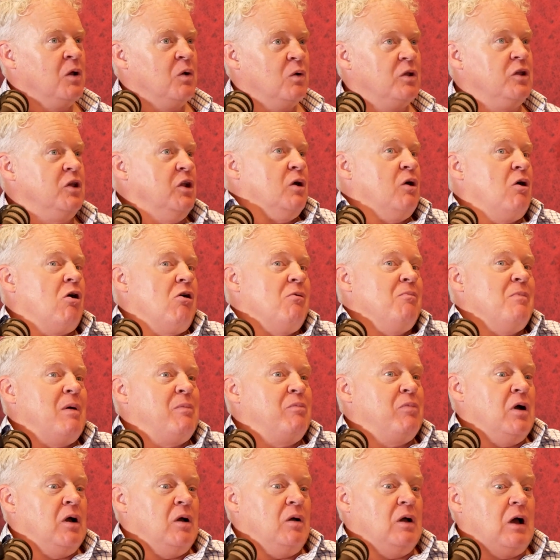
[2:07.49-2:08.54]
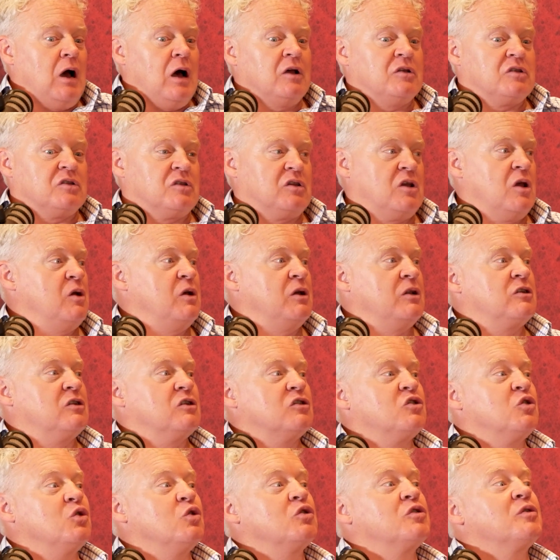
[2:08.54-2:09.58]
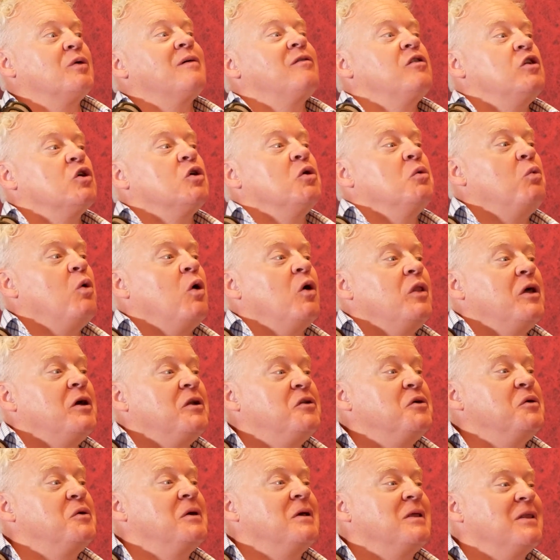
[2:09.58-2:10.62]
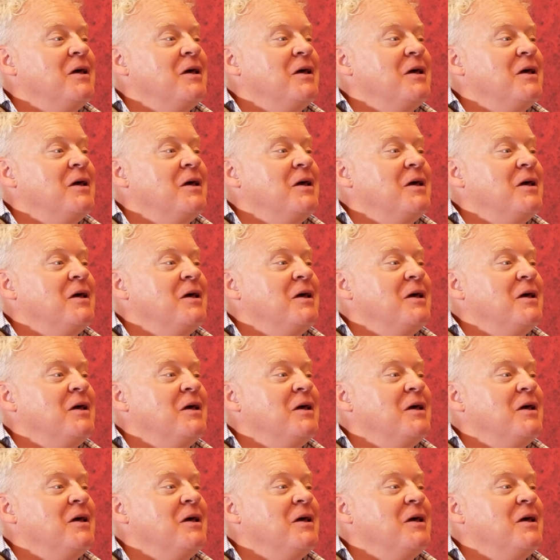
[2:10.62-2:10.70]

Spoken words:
I remember us going to stores to have a look at what they're doing